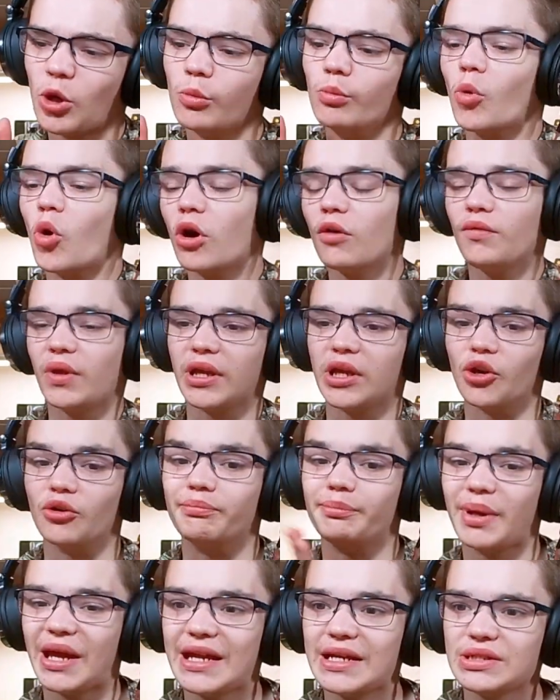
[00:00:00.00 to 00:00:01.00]
more of like your
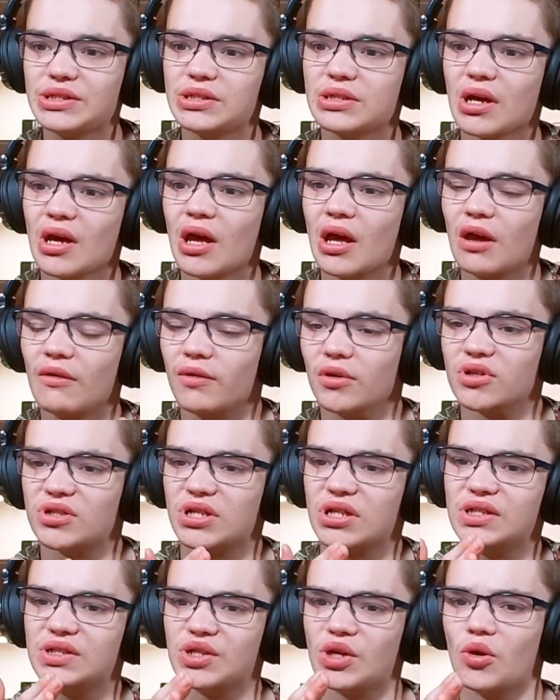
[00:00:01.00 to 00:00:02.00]
bass
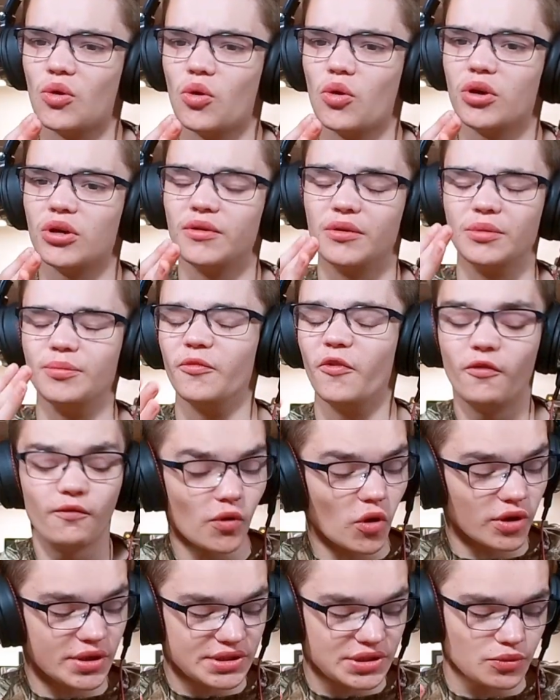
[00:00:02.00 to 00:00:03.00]
versus your
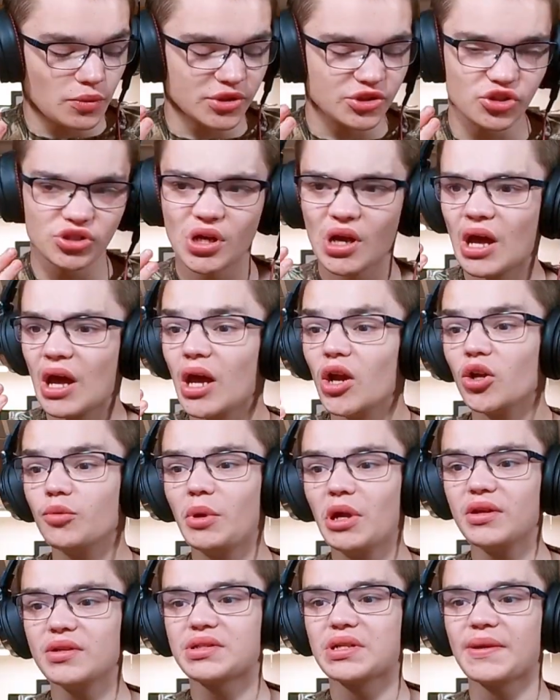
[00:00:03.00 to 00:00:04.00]
voice, which you'd be
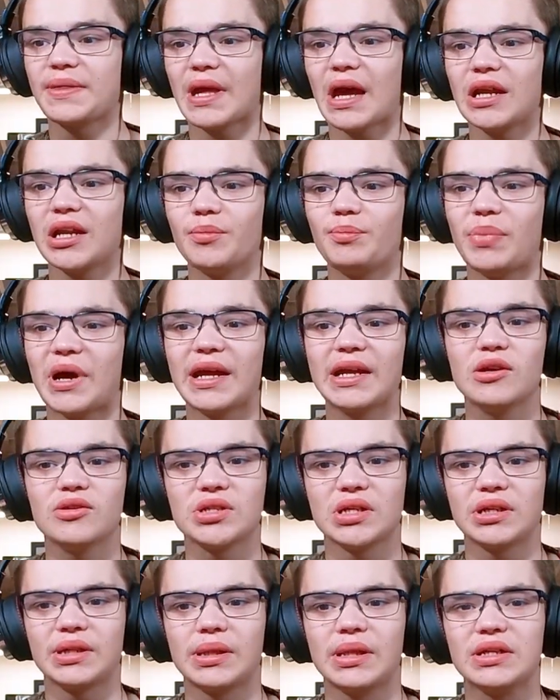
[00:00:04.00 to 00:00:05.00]
able to set that up by
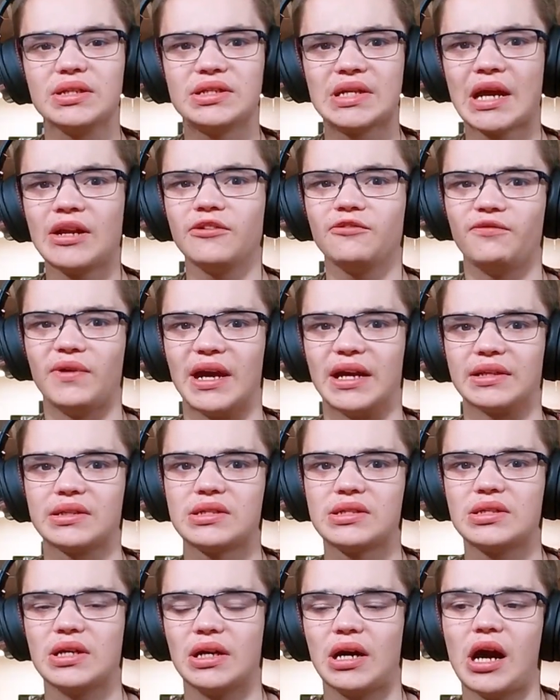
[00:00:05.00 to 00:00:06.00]
using the sound
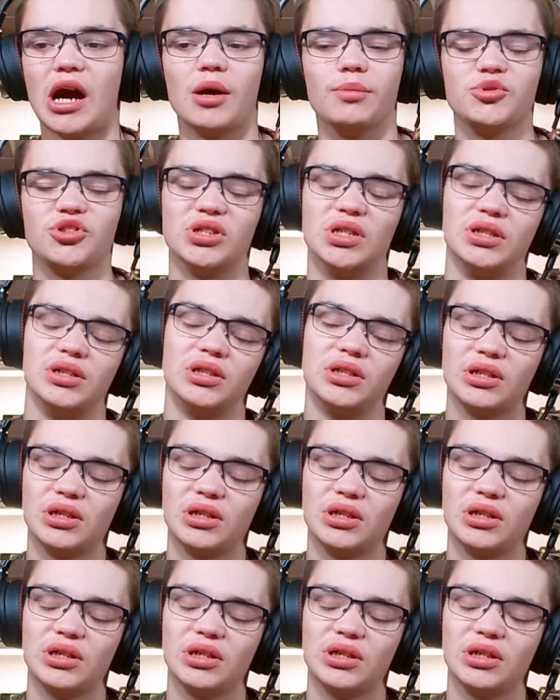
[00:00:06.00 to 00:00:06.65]
effects option.